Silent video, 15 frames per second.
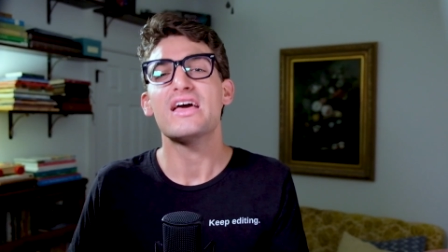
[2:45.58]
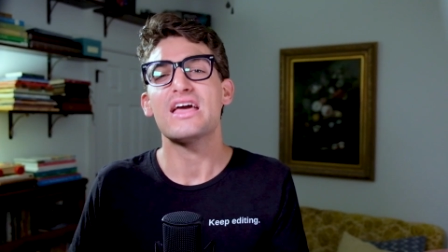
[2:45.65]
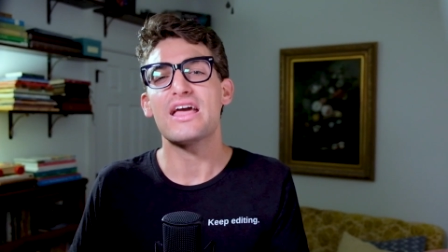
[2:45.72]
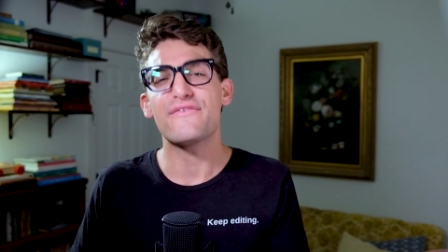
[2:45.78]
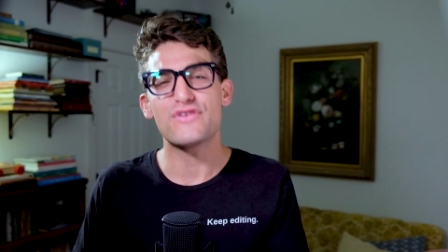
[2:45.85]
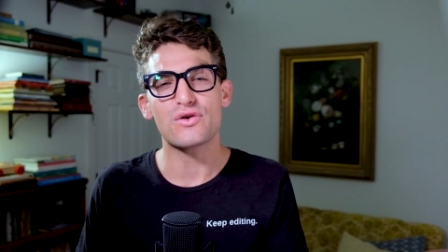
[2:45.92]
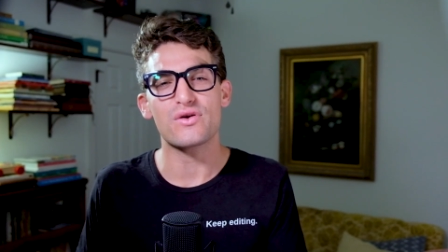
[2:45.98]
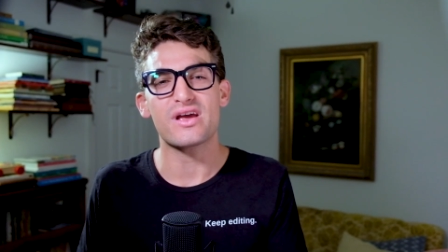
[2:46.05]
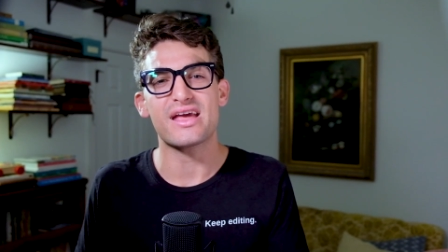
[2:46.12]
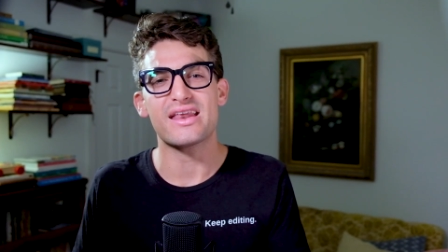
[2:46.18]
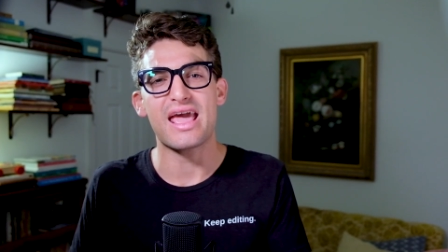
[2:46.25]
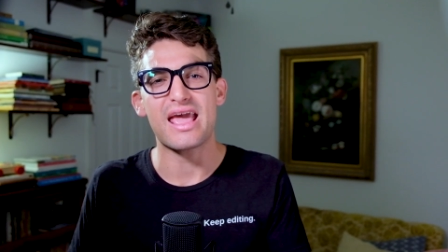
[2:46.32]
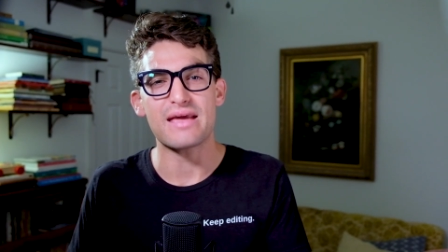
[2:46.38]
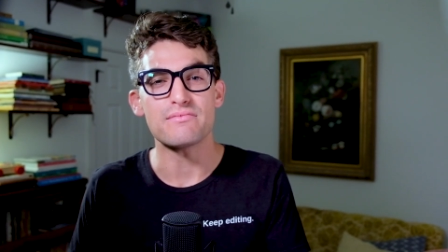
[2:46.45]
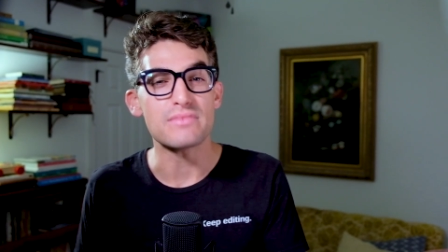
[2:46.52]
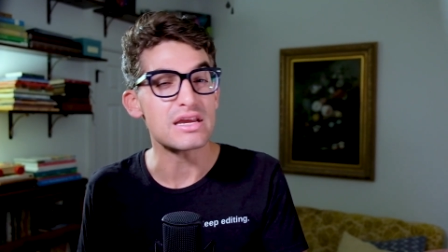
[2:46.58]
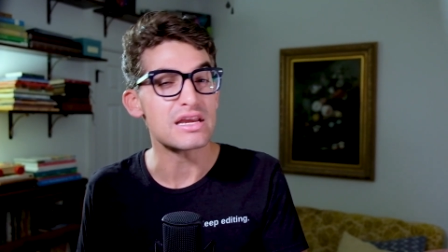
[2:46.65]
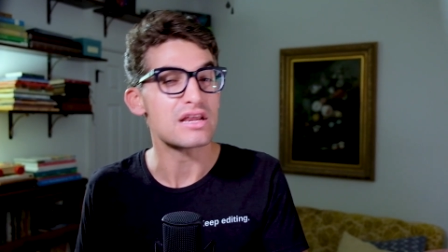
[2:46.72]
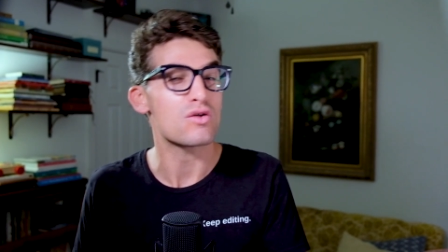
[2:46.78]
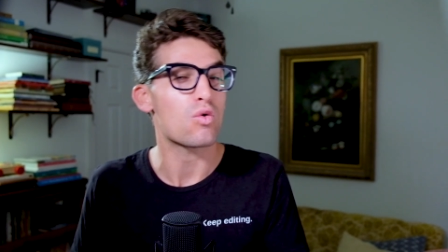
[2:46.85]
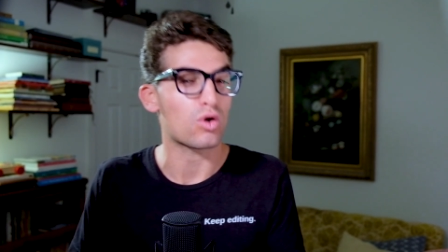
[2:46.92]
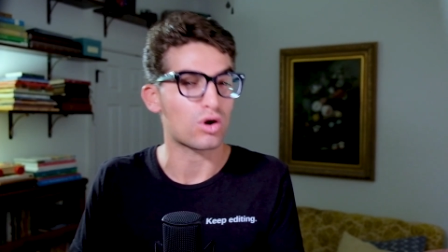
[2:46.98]
if you're in a
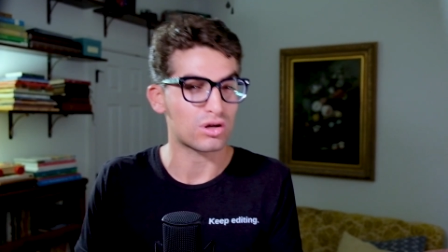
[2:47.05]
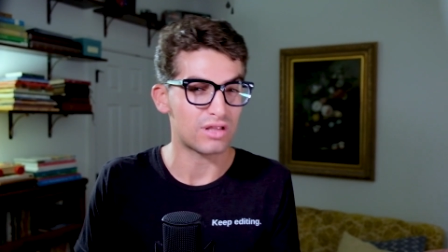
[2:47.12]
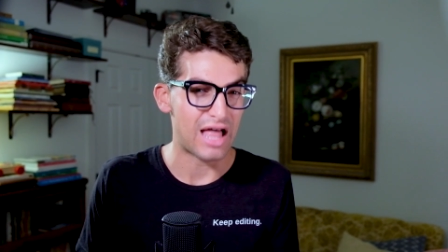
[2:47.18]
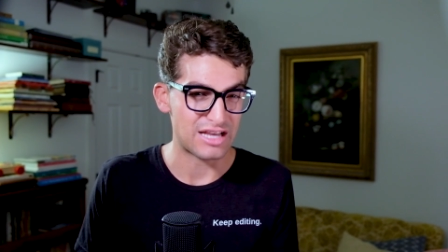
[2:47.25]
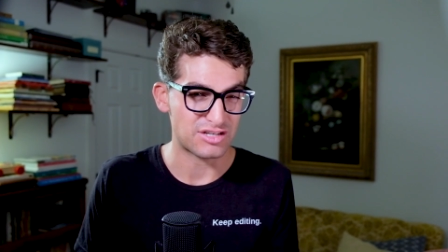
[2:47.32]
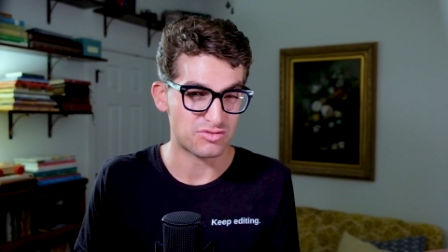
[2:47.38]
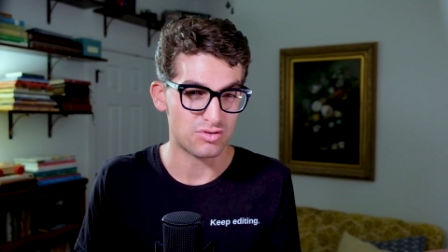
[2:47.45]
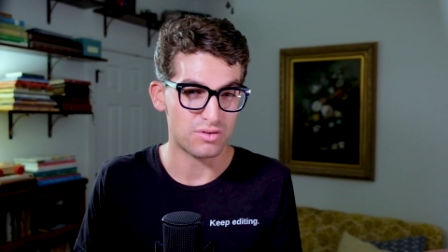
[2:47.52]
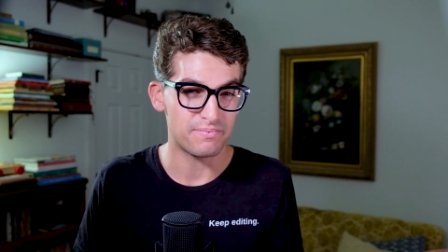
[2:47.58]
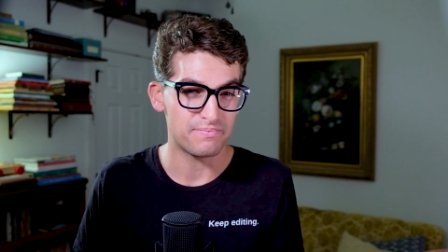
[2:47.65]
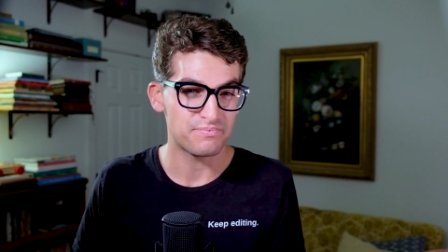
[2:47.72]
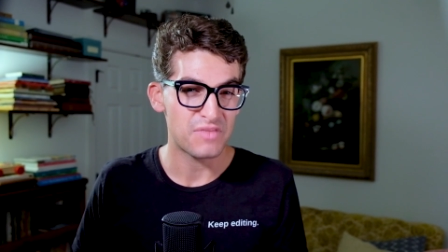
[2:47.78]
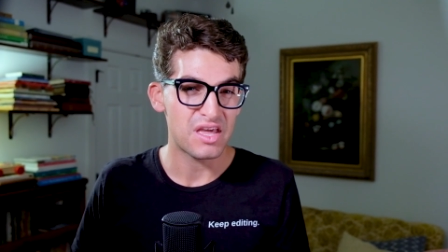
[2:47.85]
meeting or classroom.